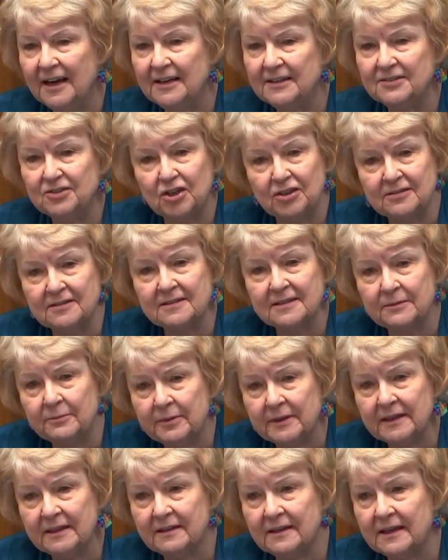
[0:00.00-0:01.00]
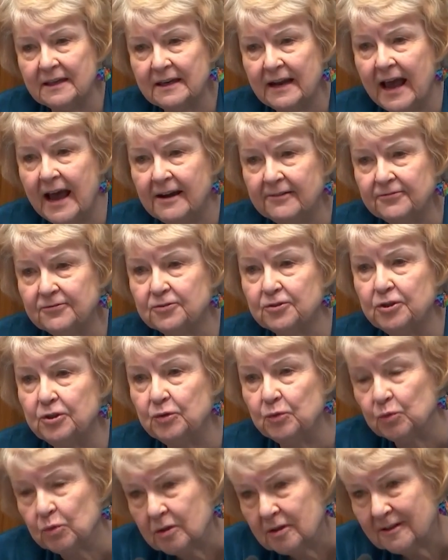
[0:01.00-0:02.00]
just simply that after you
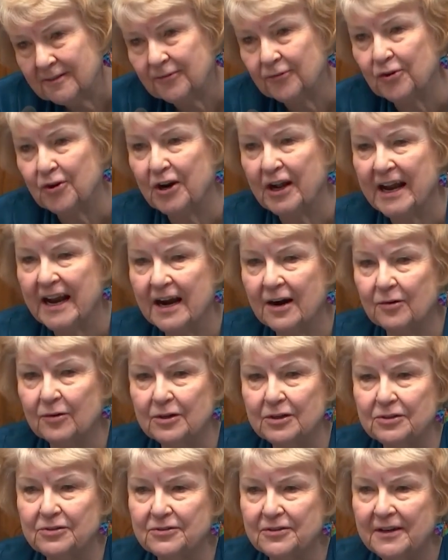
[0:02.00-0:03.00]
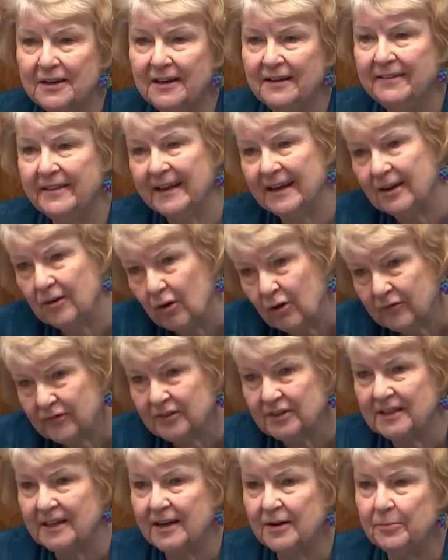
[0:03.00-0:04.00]
work 40 hours, then
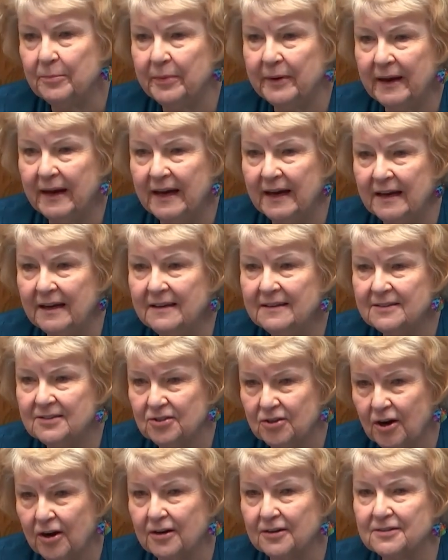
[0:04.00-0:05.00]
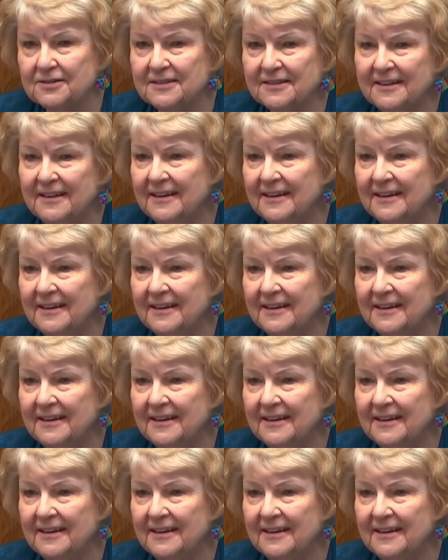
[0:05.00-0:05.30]
overtime pay starts.